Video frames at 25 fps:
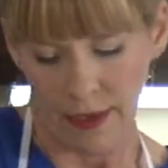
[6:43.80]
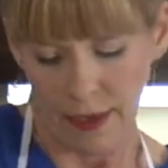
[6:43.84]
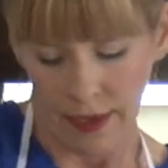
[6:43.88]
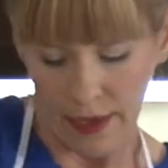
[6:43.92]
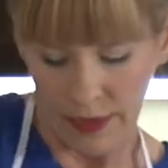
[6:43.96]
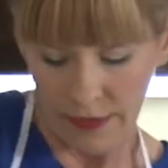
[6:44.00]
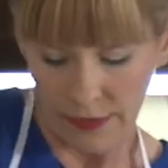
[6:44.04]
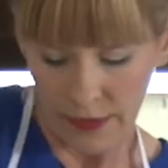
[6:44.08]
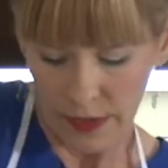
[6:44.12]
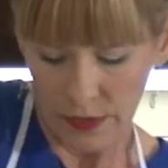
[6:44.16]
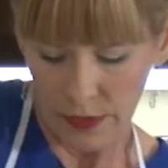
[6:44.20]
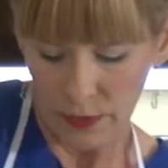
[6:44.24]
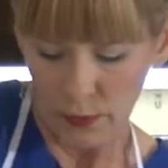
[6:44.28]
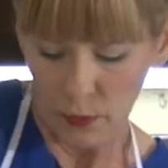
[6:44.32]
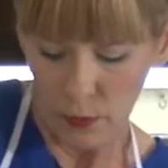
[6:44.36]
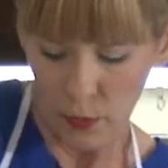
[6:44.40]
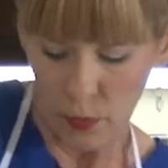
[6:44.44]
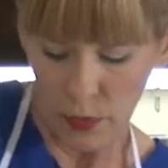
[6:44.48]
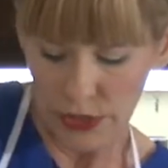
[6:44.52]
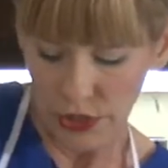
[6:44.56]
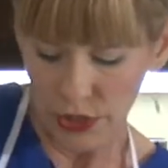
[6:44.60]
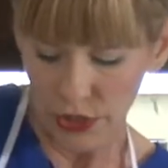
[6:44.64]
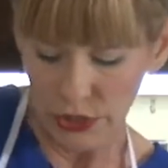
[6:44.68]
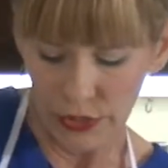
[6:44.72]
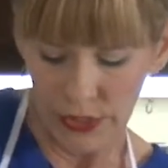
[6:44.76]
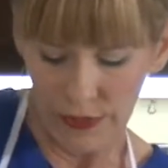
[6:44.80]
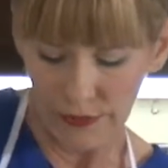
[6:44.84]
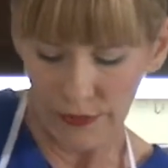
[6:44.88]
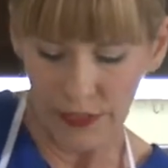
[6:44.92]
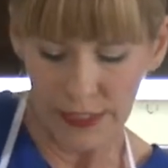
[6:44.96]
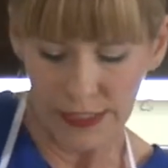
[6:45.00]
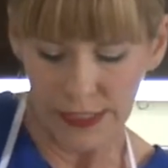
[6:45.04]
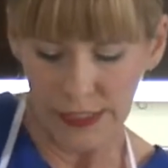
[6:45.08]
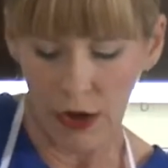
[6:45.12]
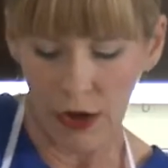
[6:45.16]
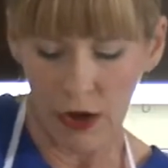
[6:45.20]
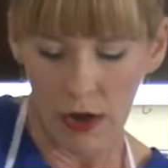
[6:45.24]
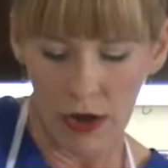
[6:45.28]
And then once you get
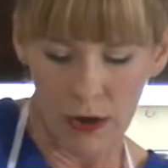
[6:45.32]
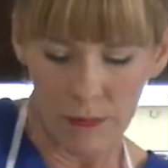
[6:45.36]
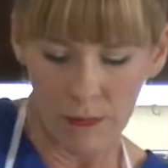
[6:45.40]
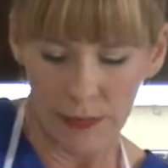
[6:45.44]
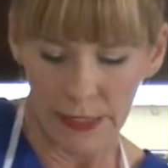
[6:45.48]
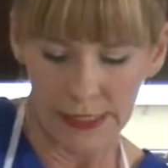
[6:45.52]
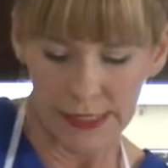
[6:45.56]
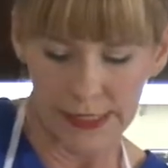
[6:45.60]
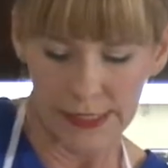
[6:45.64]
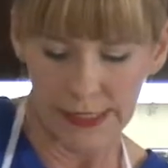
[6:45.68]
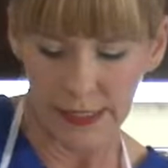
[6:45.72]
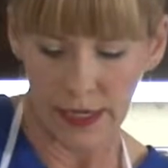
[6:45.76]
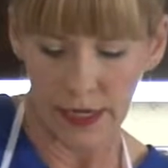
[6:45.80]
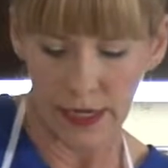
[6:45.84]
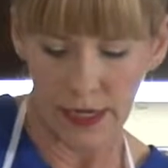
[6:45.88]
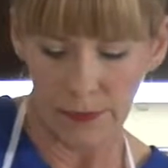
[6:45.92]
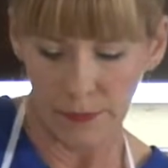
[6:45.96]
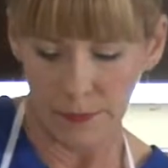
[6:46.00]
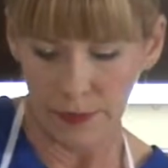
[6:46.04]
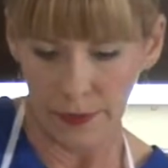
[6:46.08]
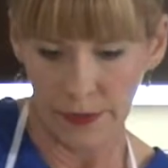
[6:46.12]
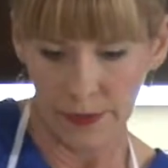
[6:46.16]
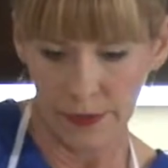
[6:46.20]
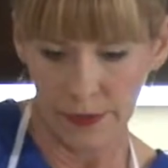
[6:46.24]
this all mixed up,